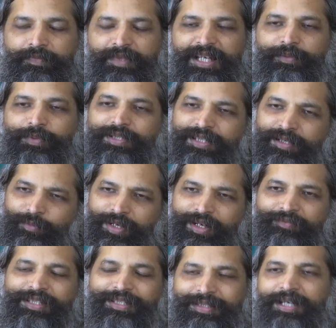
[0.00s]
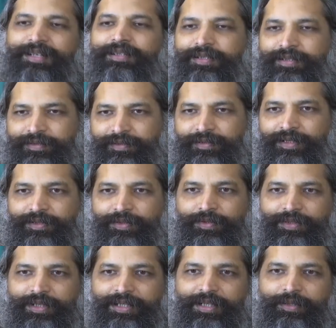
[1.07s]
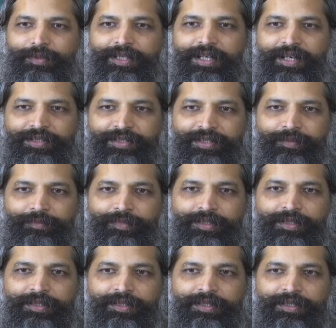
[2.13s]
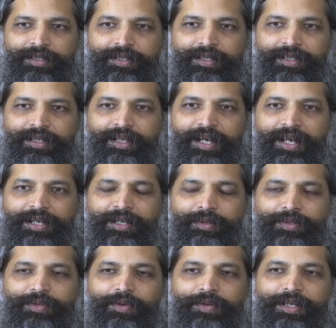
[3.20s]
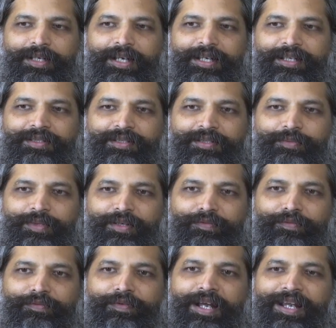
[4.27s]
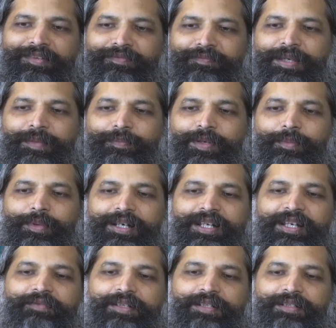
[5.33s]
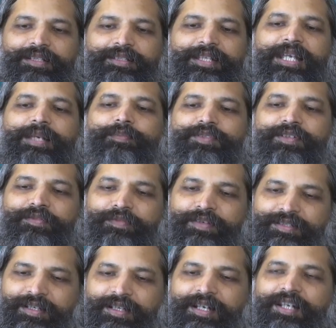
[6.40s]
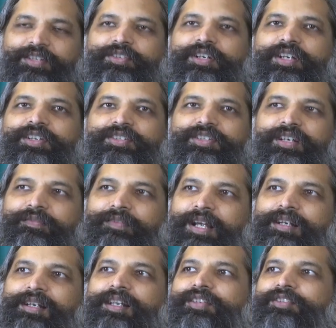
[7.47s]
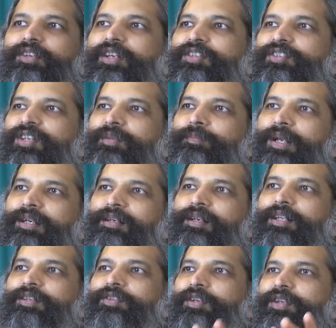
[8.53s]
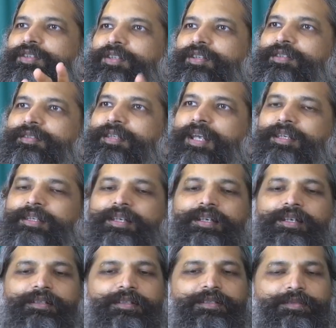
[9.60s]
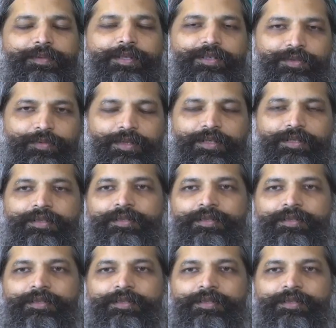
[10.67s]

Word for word: It was in one of the centers associated with the ashram, and it was organized where five people were given the themes of physical education, vital education, mental education, psychic, and then spiritual.